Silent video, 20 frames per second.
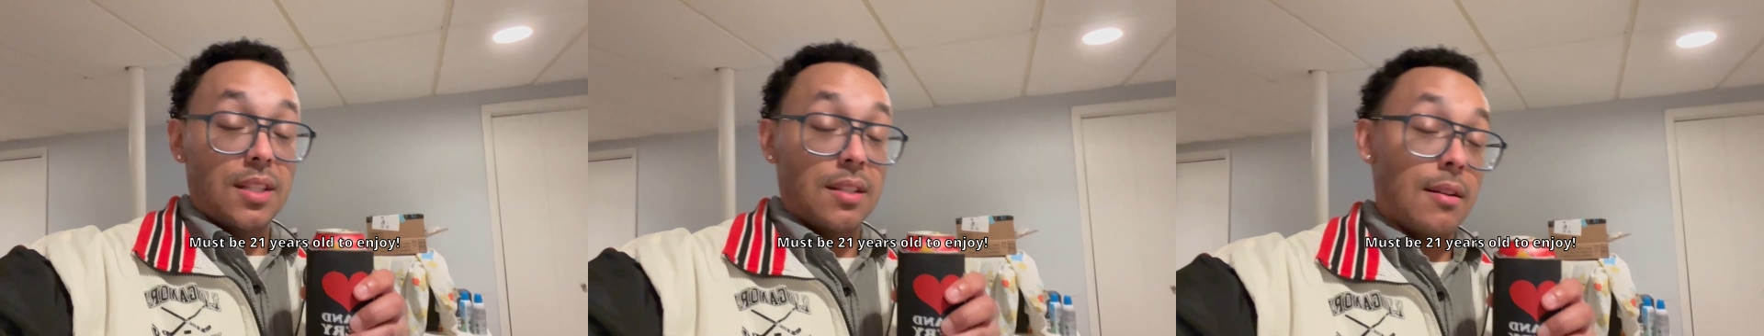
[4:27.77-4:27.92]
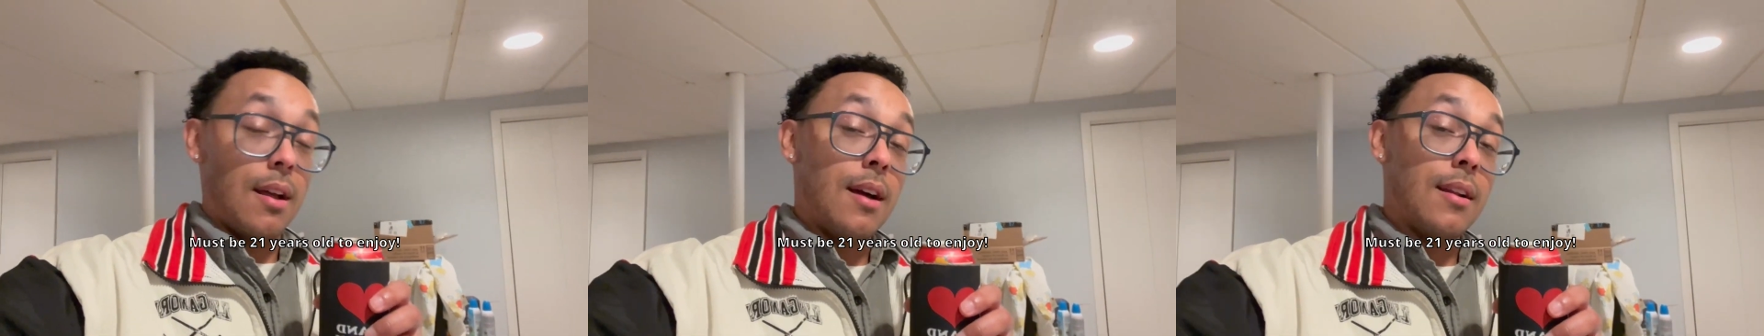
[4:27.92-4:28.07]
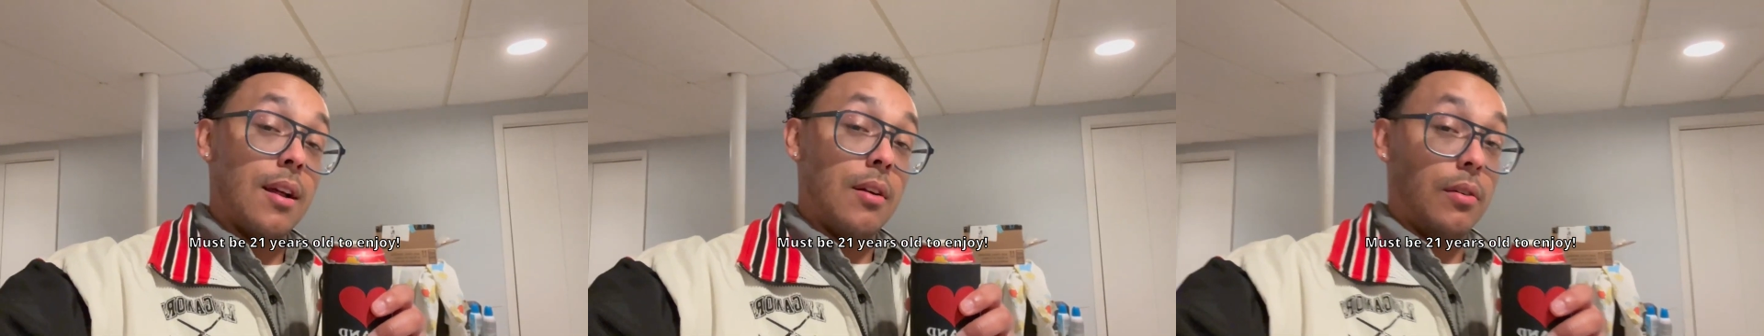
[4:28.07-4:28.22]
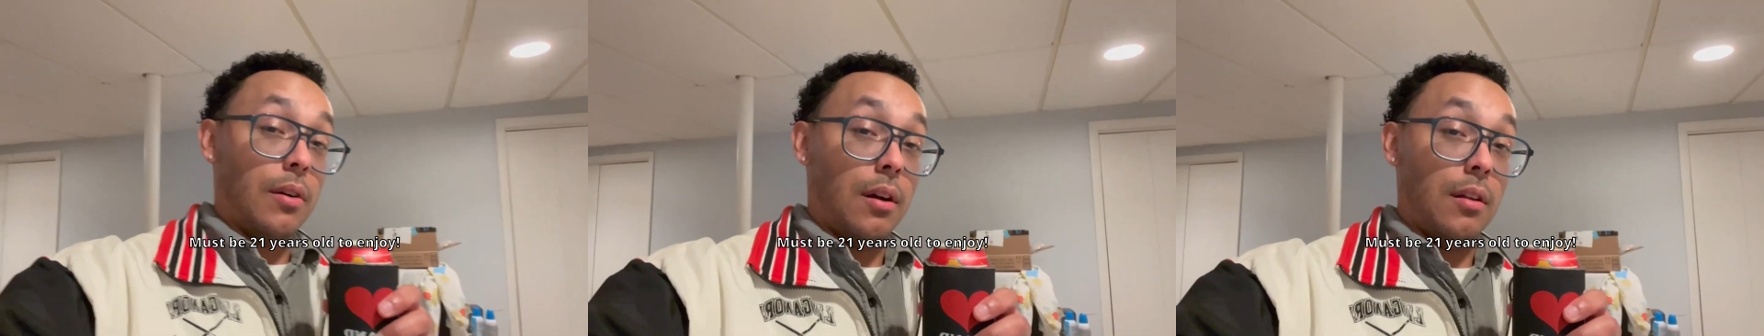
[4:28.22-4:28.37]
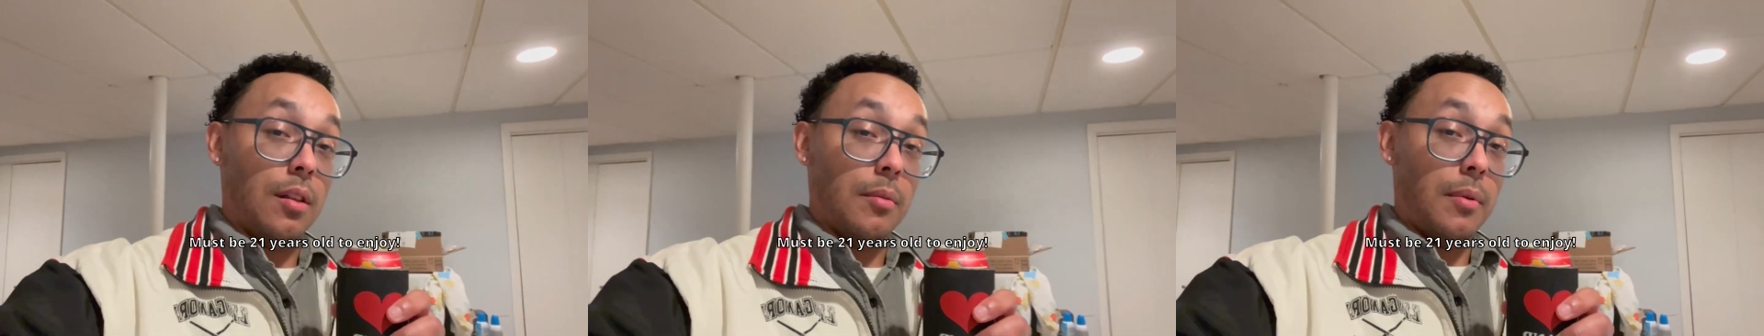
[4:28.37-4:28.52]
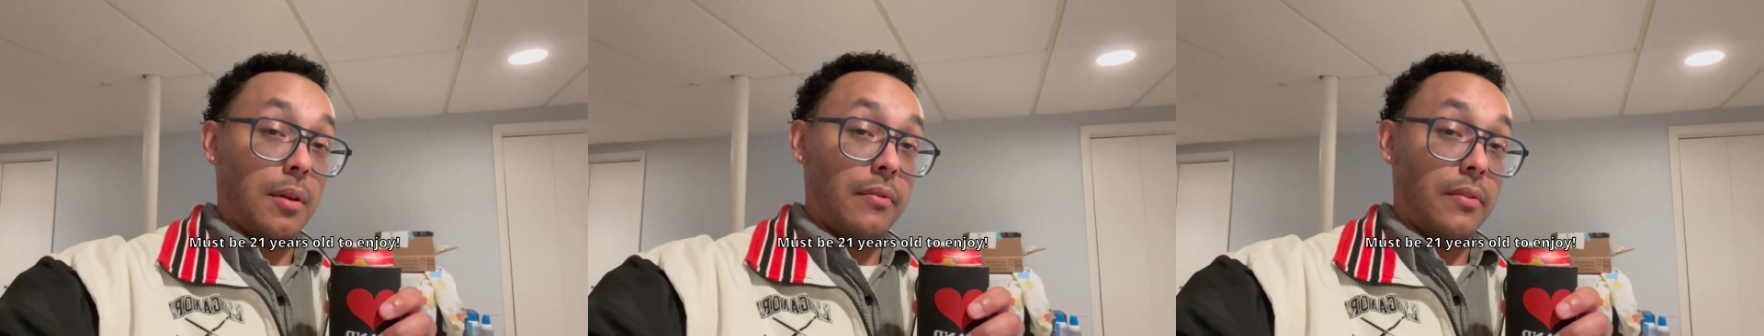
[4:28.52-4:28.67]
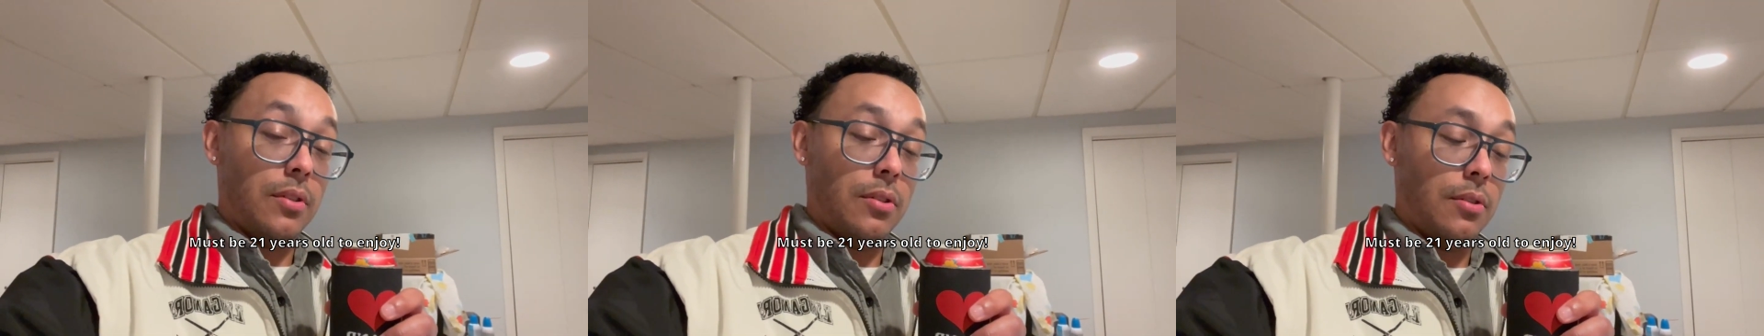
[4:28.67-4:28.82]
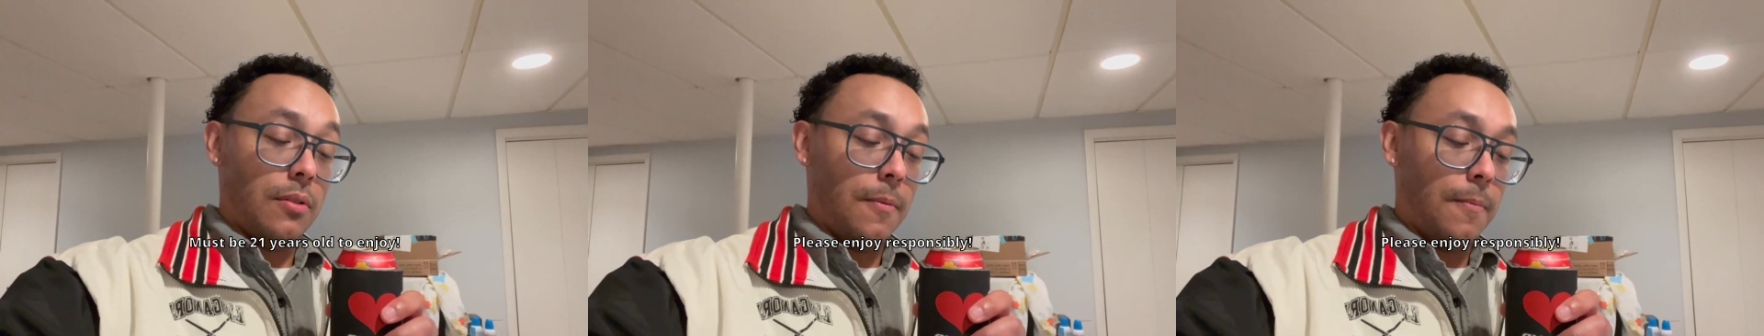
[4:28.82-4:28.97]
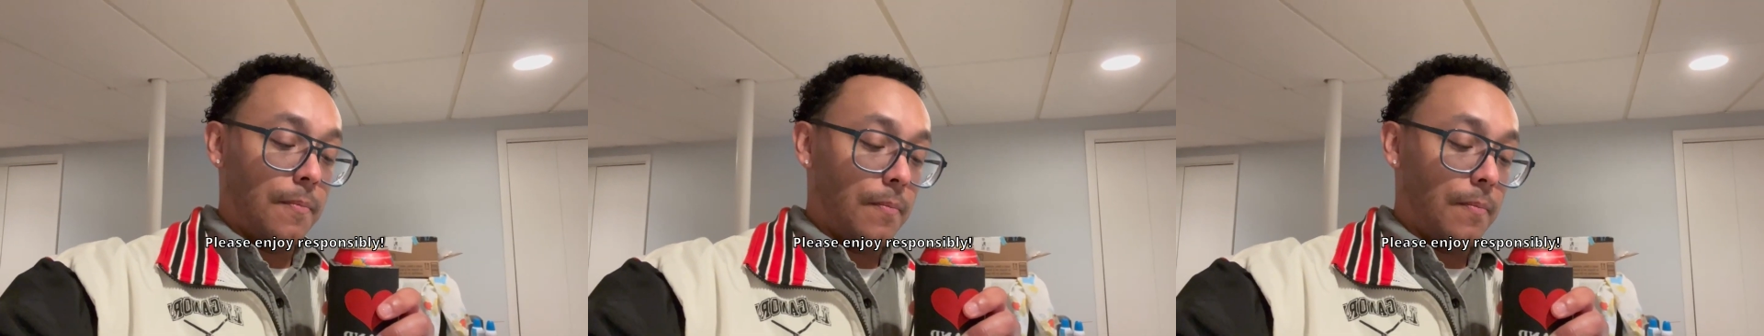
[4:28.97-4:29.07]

a non-alcoholic beverage.